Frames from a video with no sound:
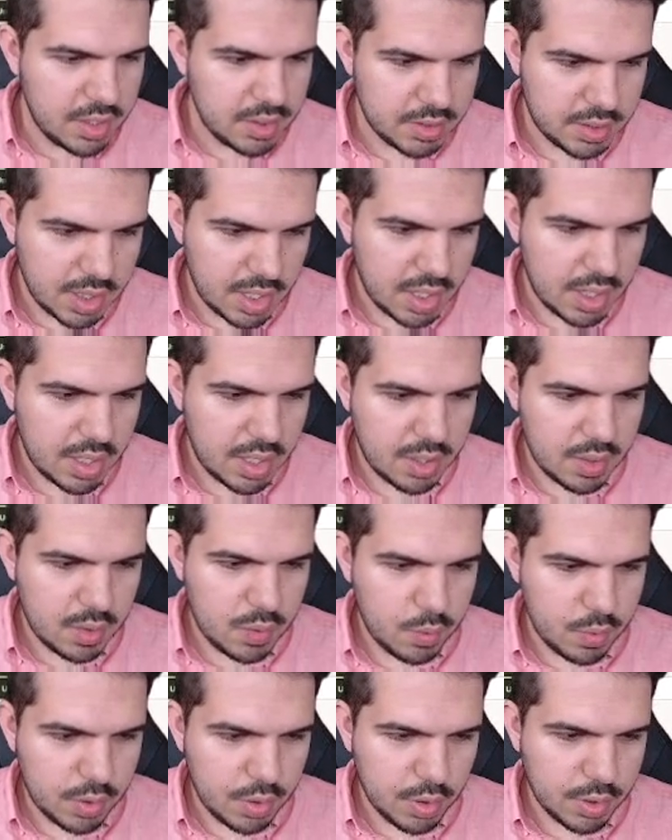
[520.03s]
So I
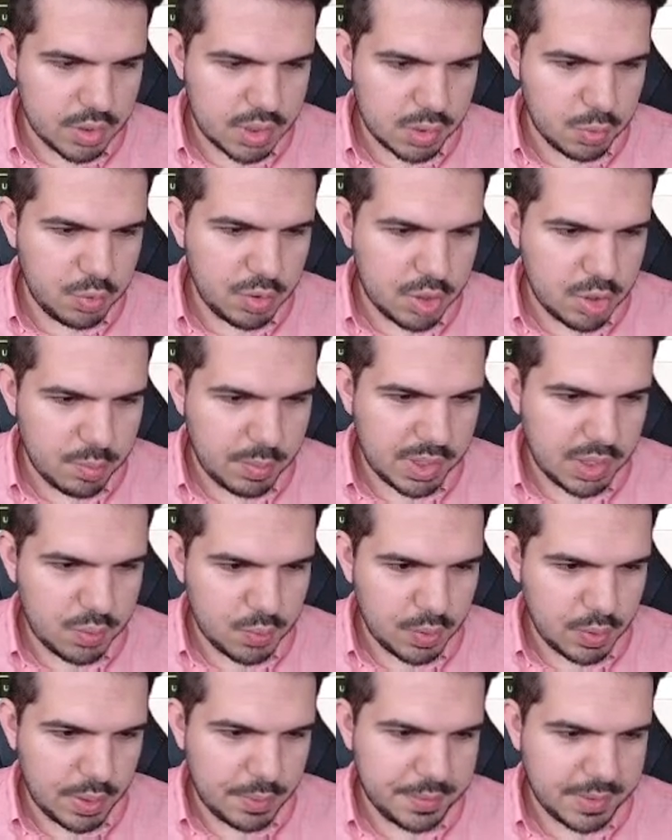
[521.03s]
would also recommend
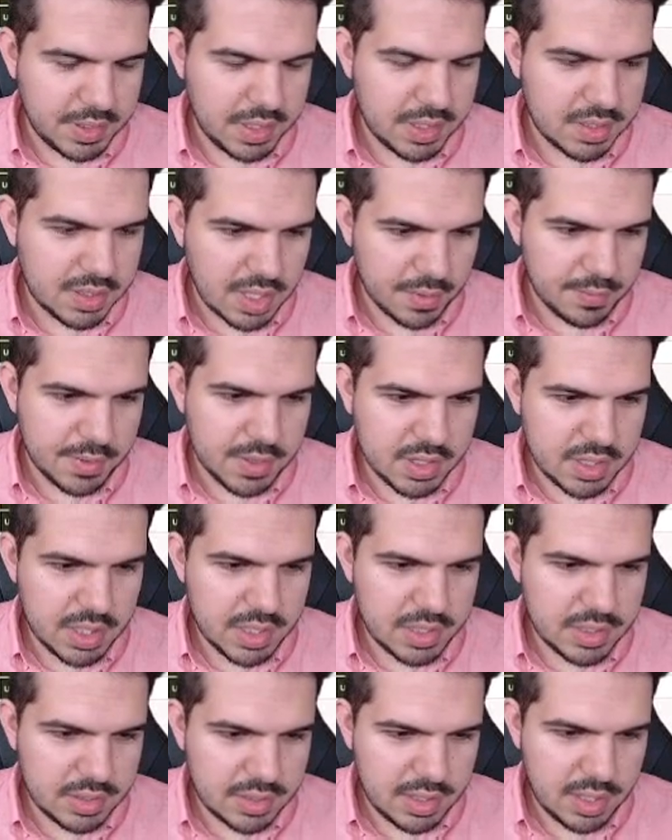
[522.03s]
crafting the
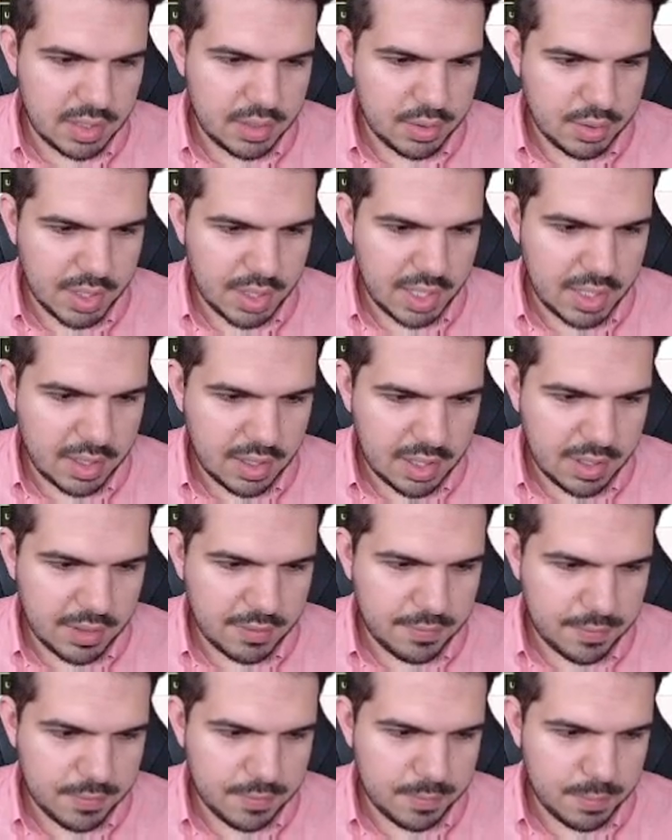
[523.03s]
Scavengers that you get
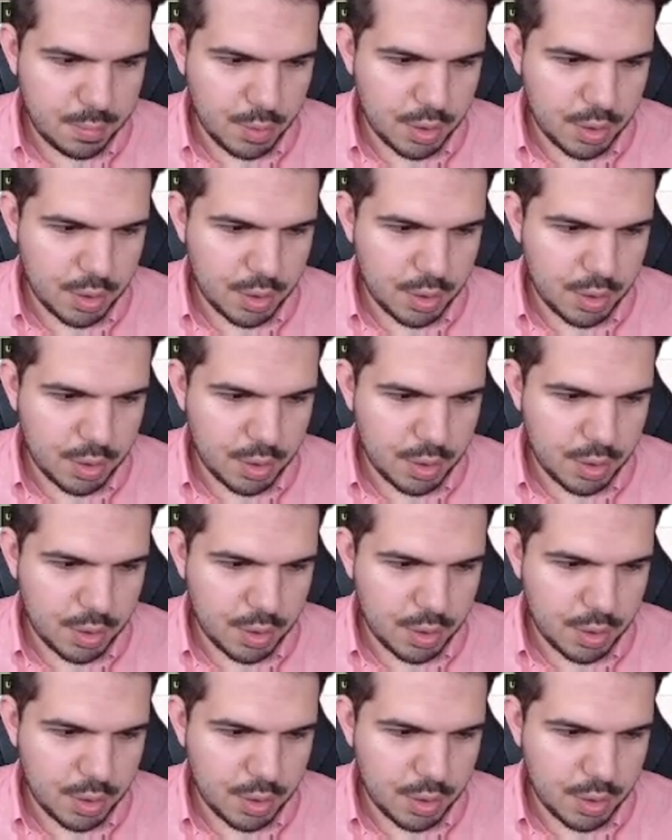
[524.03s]
enough